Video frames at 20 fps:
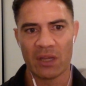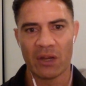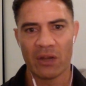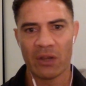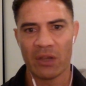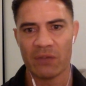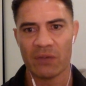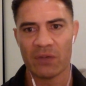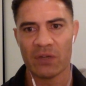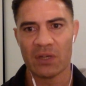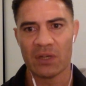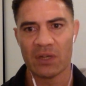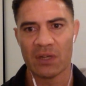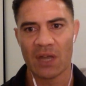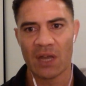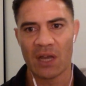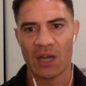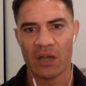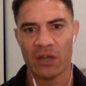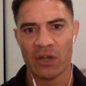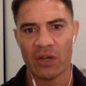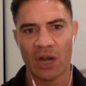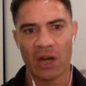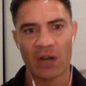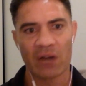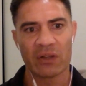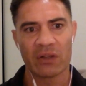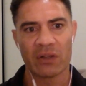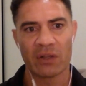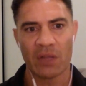Even in
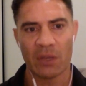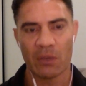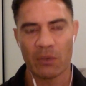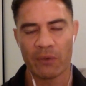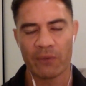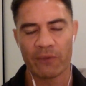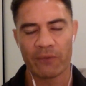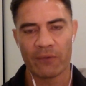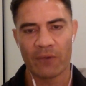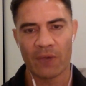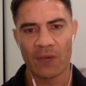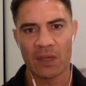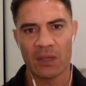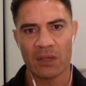Ireland, there with